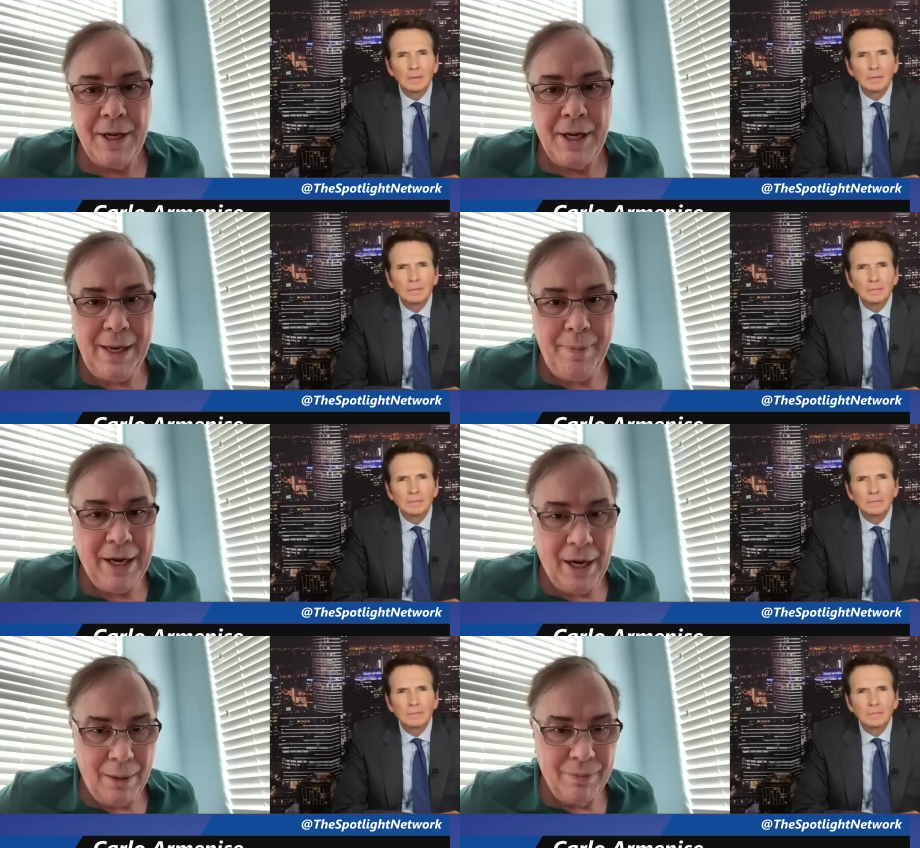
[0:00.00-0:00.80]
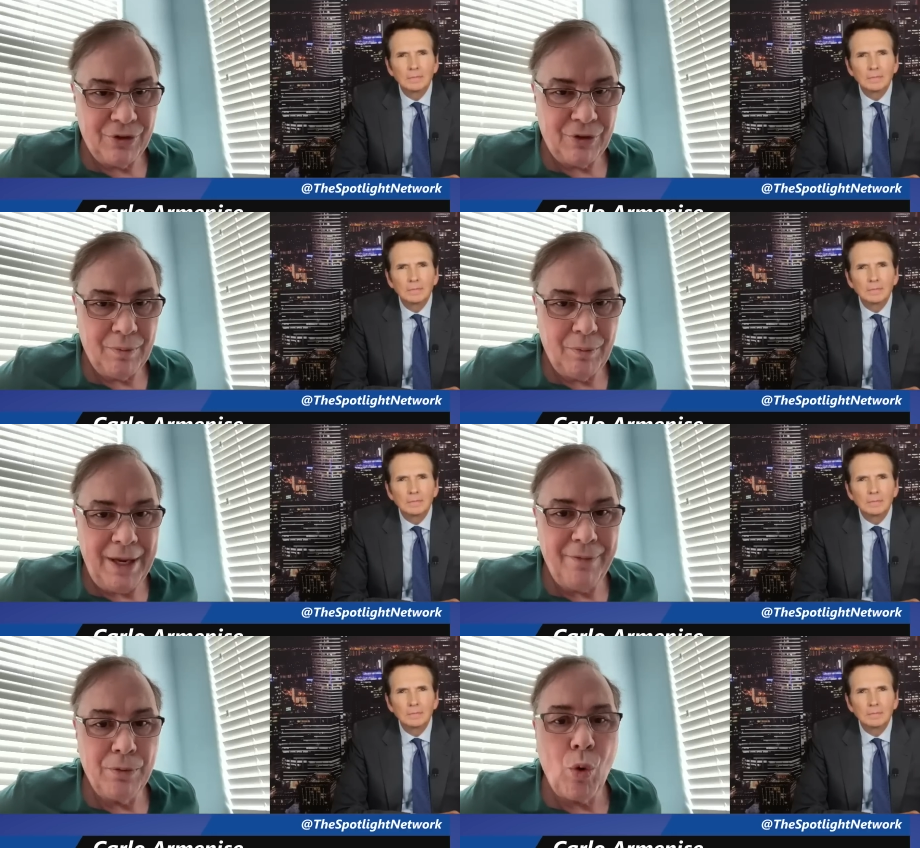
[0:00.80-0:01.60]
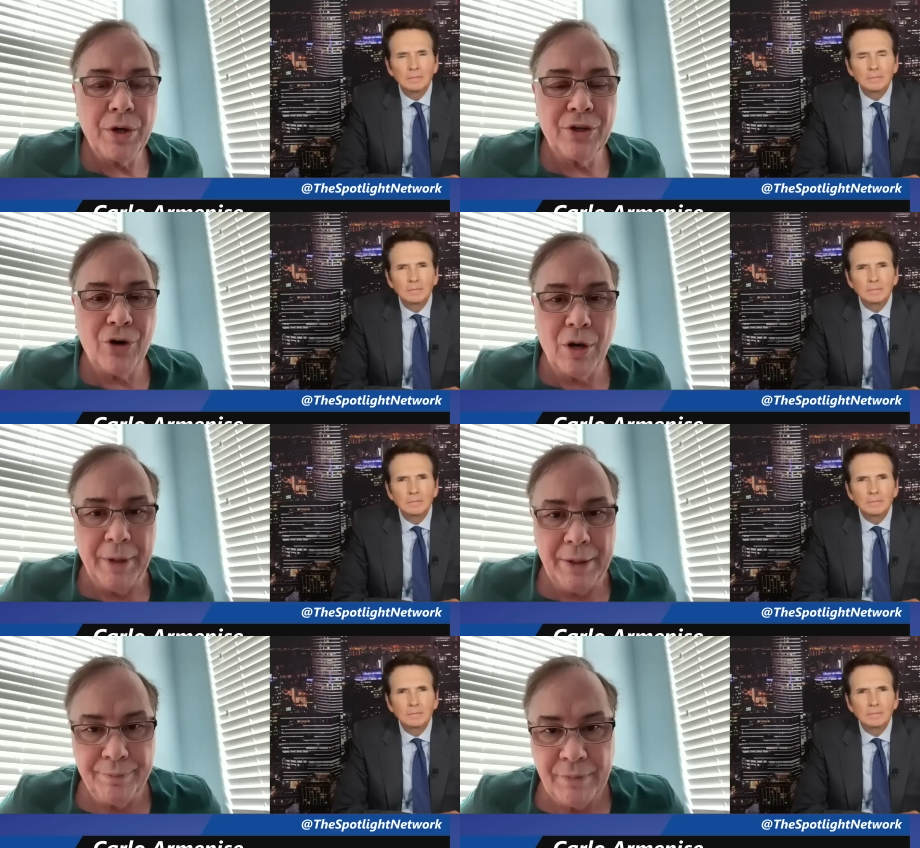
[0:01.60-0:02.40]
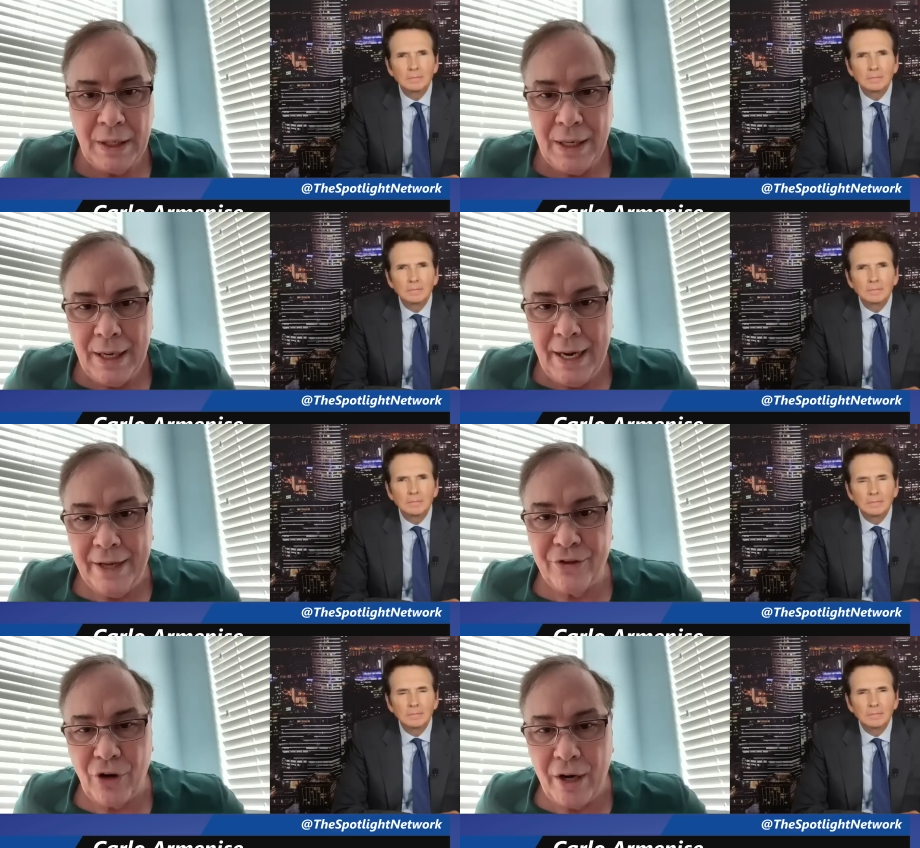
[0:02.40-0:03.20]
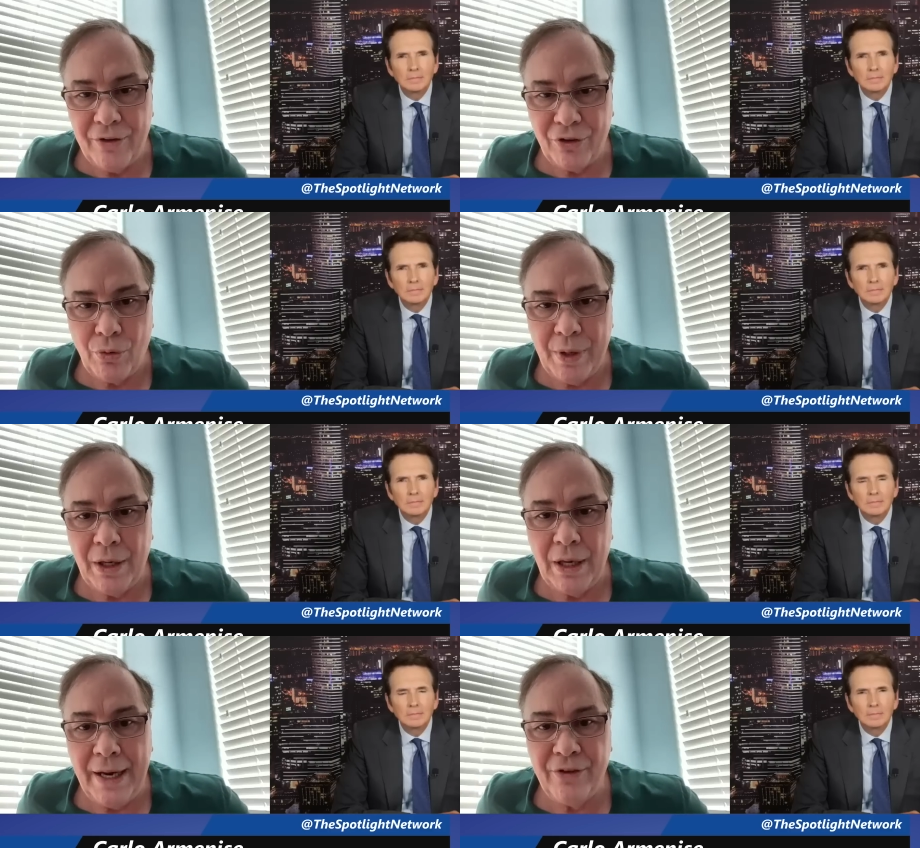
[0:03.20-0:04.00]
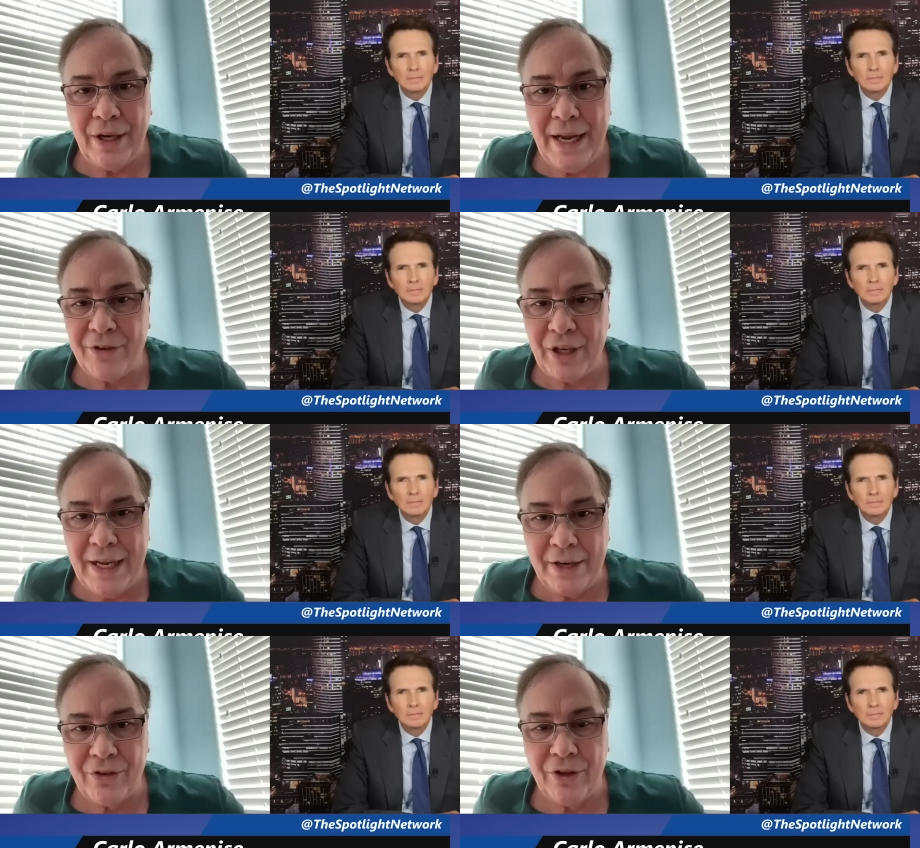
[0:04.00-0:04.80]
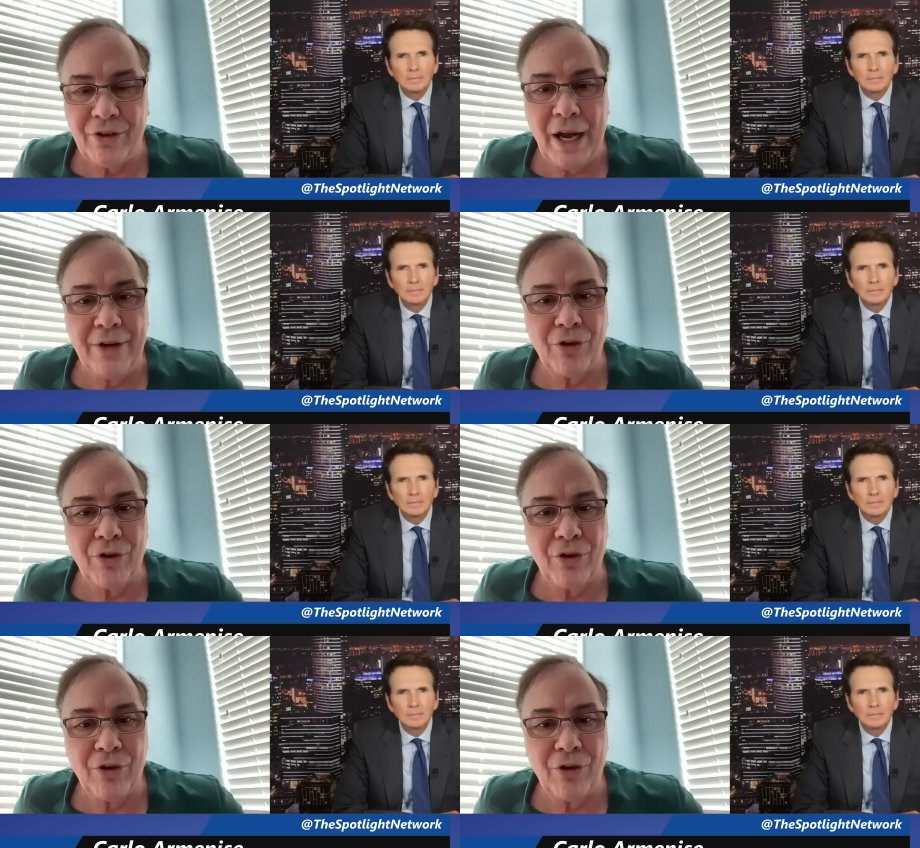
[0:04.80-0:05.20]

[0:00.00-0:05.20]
Speaker 1: he becomes even more determined and starts to realize that he has to catch this guy.